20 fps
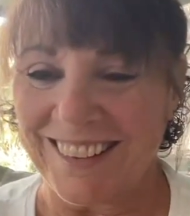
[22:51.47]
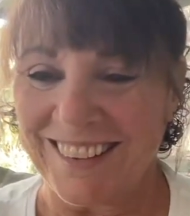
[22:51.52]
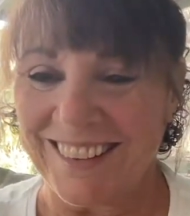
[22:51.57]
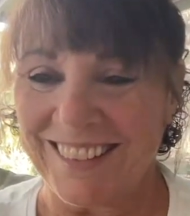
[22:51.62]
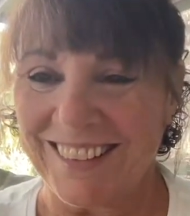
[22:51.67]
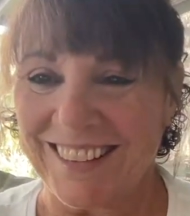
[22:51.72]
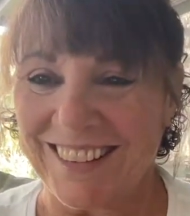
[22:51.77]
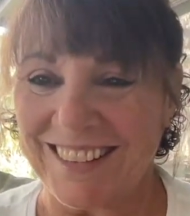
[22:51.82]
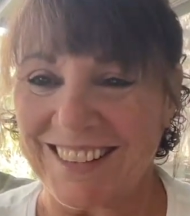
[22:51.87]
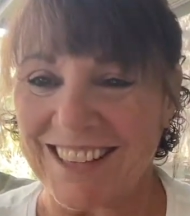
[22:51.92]

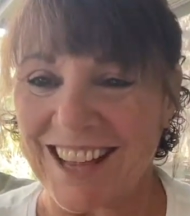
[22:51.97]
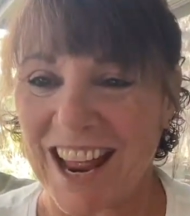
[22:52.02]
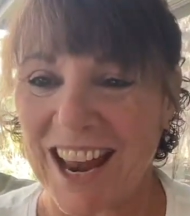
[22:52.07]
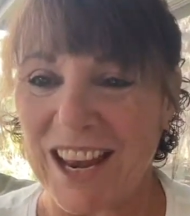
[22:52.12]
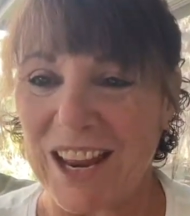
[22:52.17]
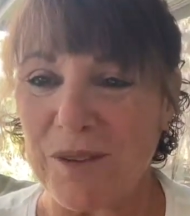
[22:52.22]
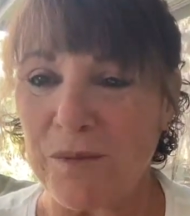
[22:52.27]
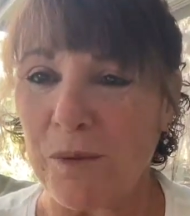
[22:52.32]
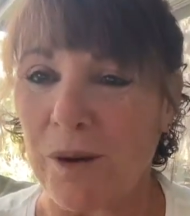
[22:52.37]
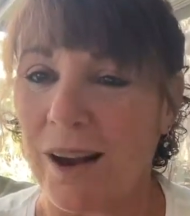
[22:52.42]
Does
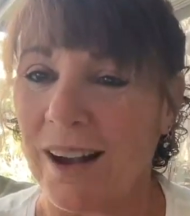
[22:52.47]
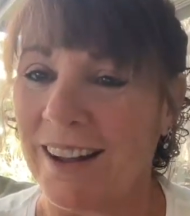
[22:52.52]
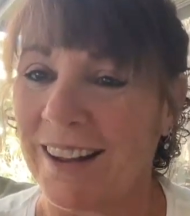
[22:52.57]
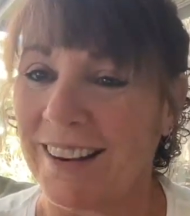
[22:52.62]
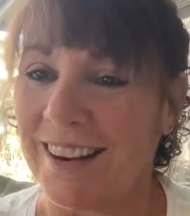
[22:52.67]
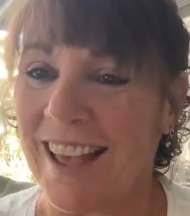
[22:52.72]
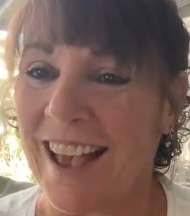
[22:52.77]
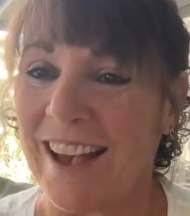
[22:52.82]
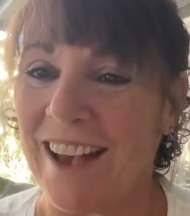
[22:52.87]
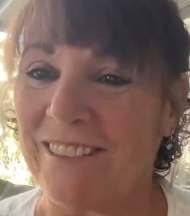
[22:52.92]

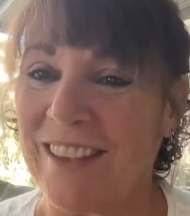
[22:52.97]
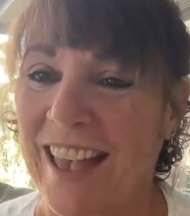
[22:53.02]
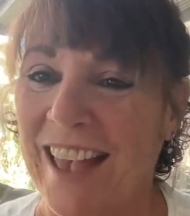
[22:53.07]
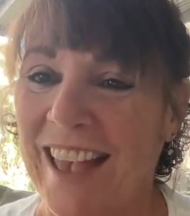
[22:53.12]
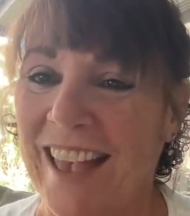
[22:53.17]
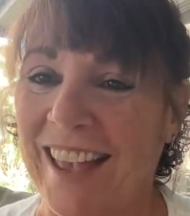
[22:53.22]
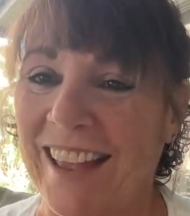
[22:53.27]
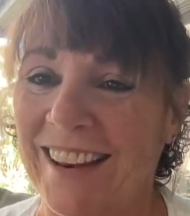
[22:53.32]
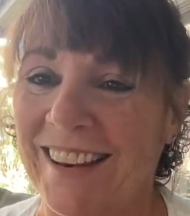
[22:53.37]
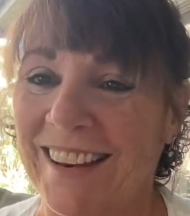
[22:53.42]
anyone have
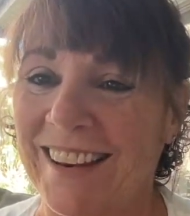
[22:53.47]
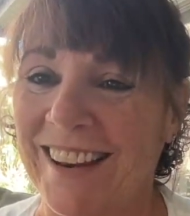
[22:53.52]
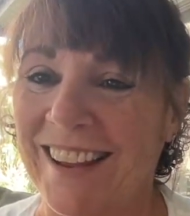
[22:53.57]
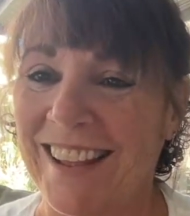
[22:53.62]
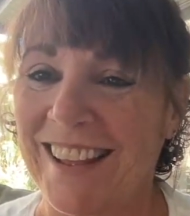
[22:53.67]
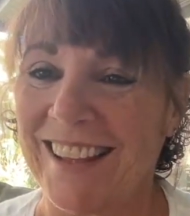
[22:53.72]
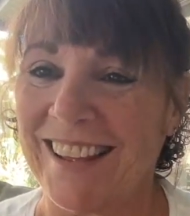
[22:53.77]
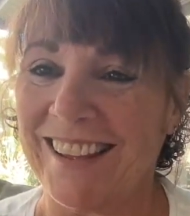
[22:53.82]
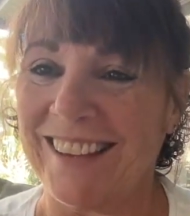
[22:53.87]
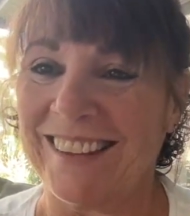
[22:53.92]

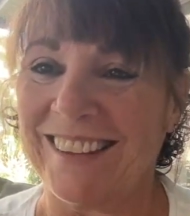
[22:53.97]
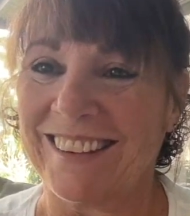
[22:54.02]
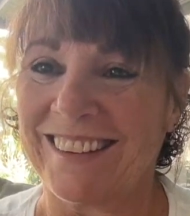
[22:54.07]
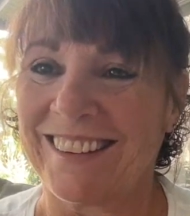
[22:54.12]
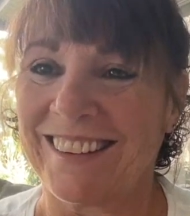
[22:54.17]
any?